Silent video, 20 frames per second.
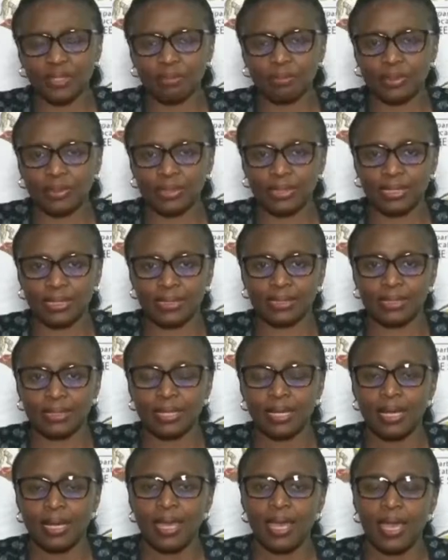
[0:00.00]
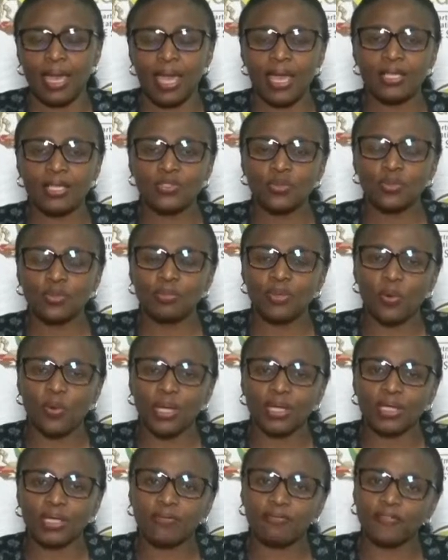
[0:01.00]
important. As you'll be
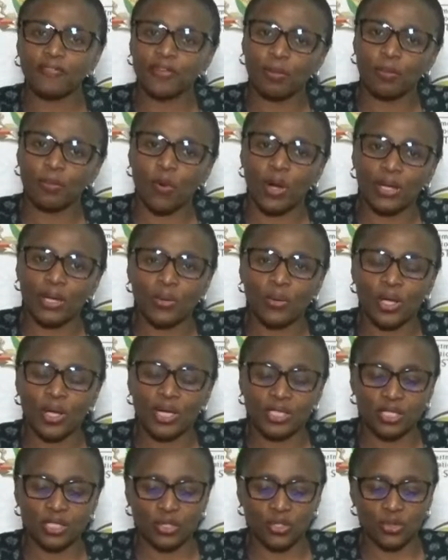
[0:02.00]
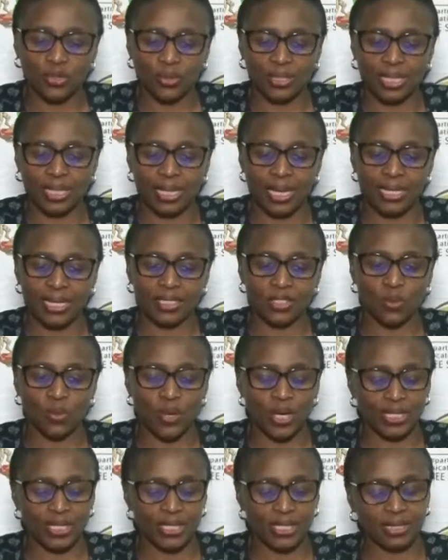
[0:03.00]
working from one question to the next
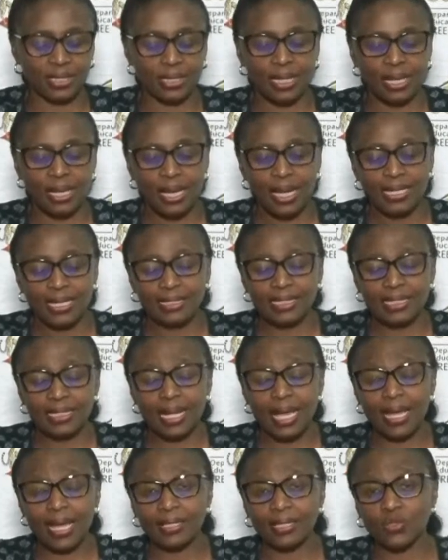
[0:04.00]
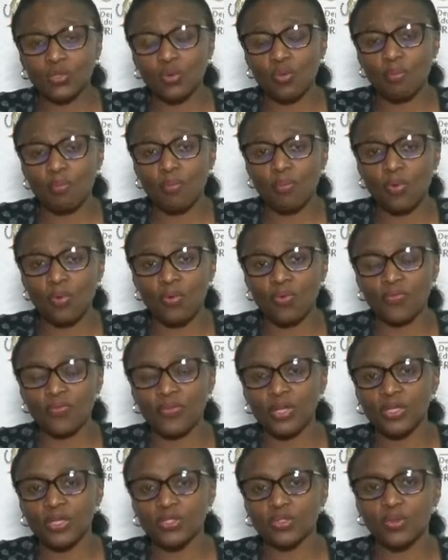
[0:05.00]
question, try to
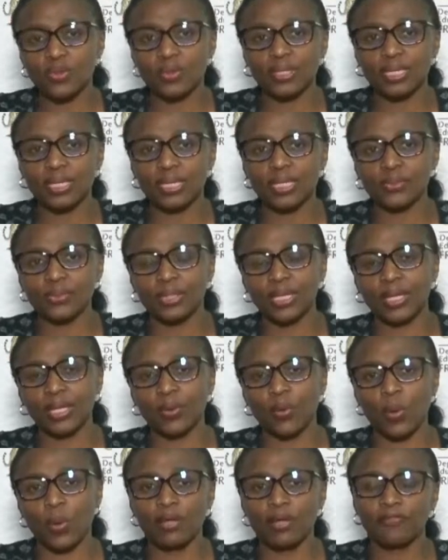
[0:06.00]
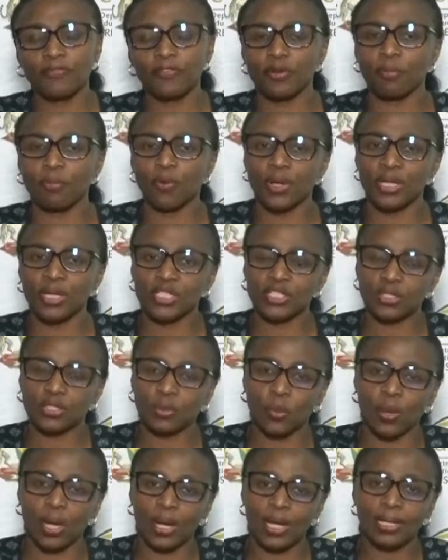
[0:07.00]
move so that you can work from
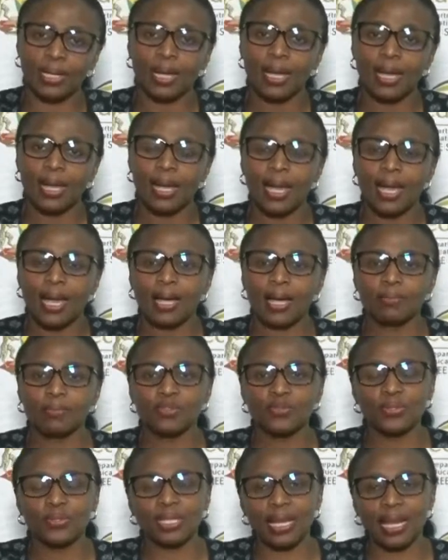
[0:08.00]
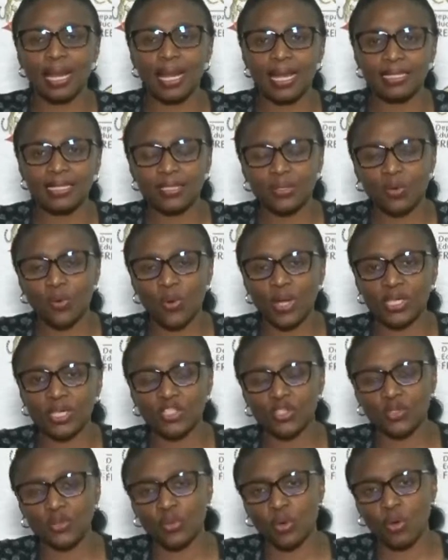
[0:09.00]
question 1 up to the last
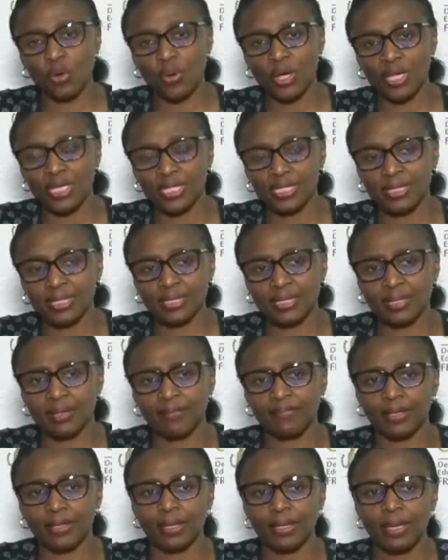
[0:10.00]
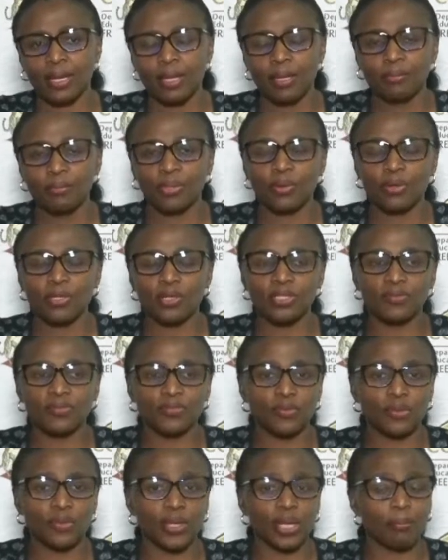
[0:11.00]
question, your question 7. Because
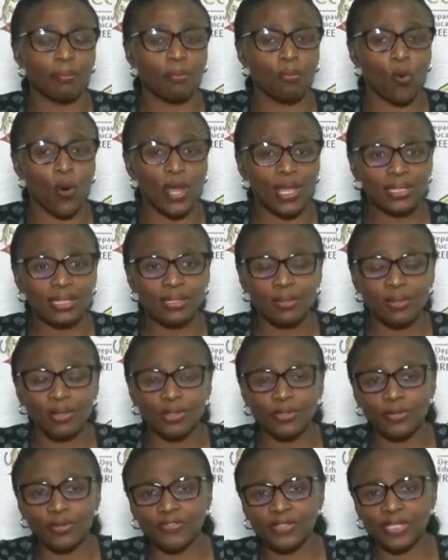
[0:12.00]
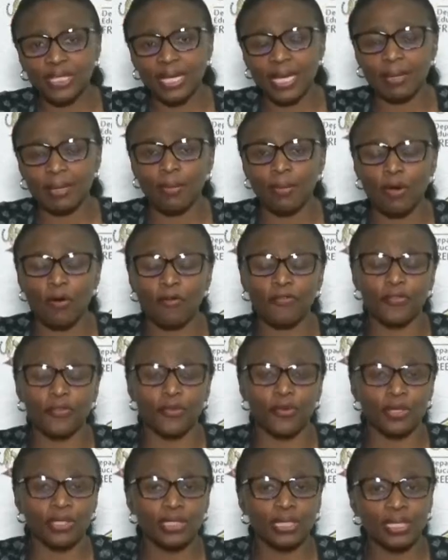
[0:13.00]
if you can waste a lot of time of
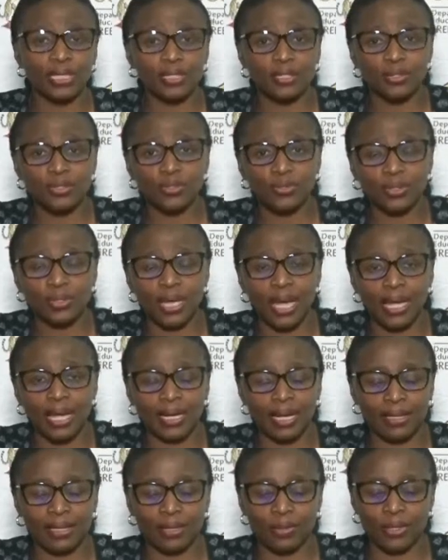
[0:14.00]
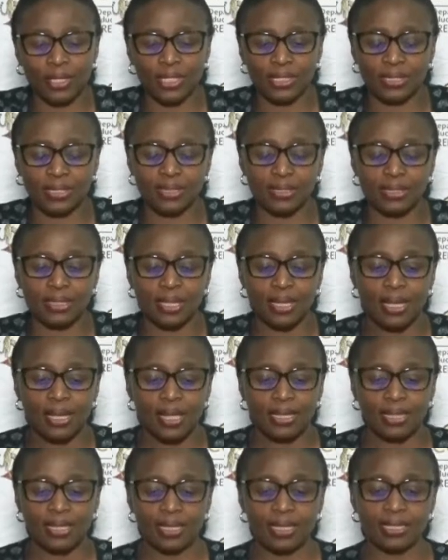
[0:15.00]
not getting to the another questions,
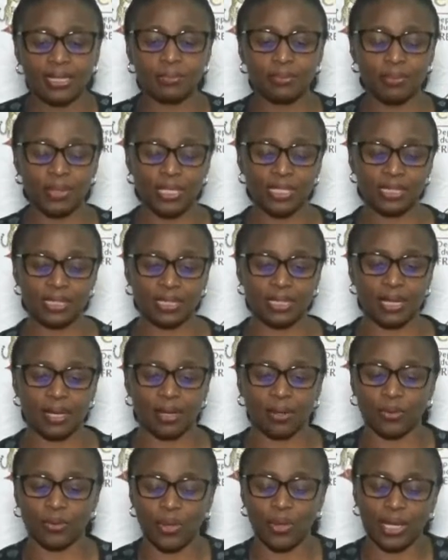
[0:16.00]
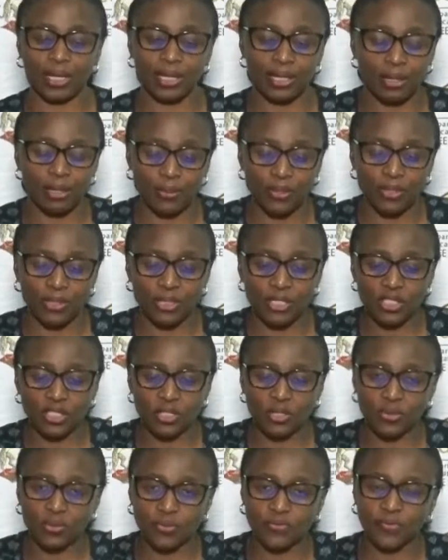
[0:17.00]
then it means now you are in a
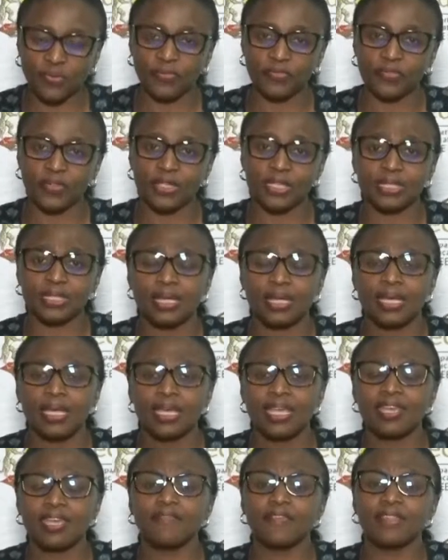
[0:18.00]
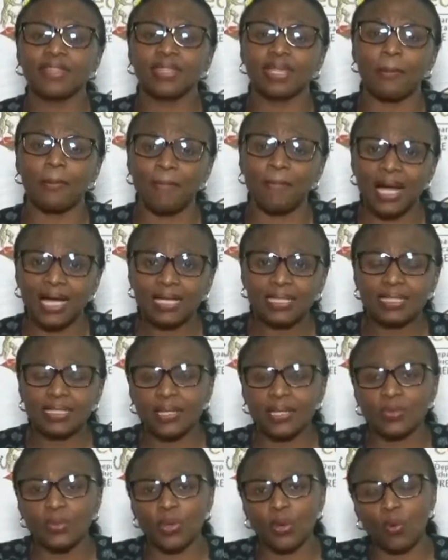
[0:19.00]
position to forfeit even the marks
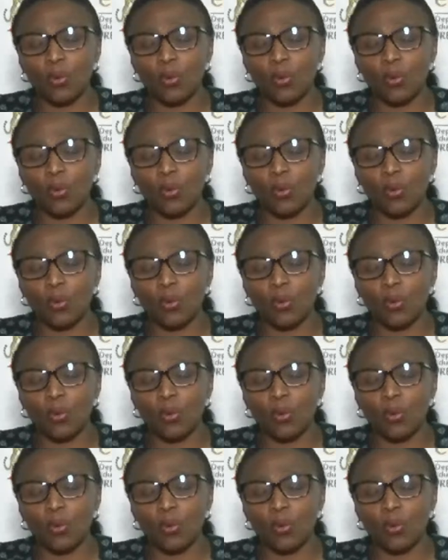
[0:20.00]
that we're